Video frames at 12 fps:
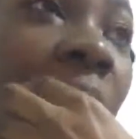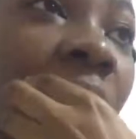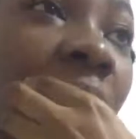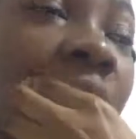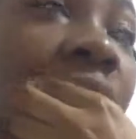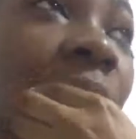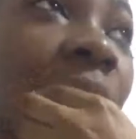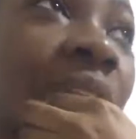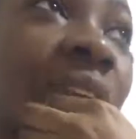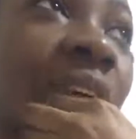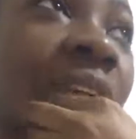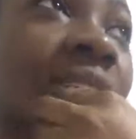okay, if
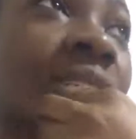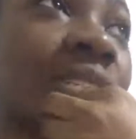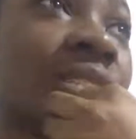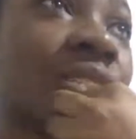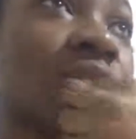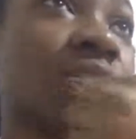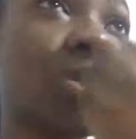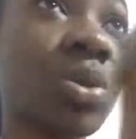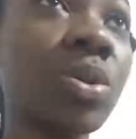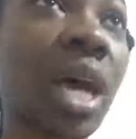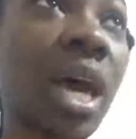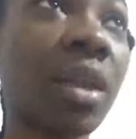somebody can just
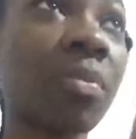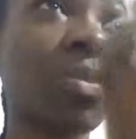do that